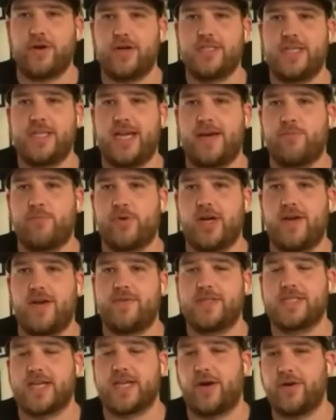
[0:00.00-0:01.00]
or
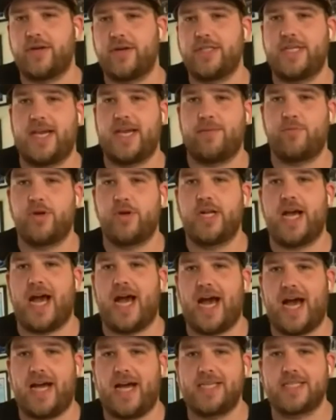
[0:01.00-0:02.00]
GM were to
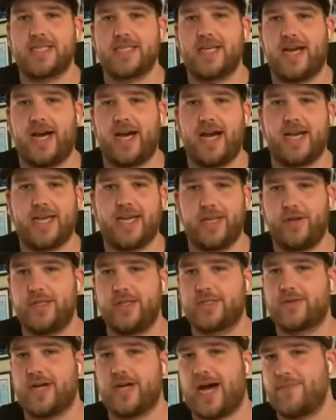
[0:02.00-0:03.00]
ask, can you
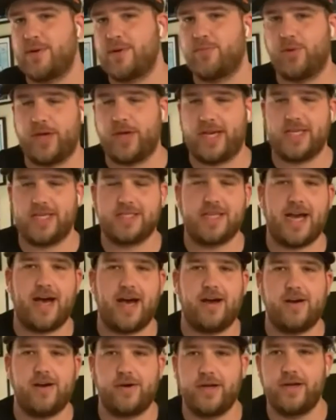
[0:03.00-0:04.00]
describe your playing
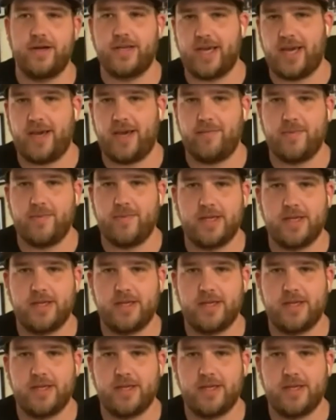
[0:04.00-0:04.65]
style or your game?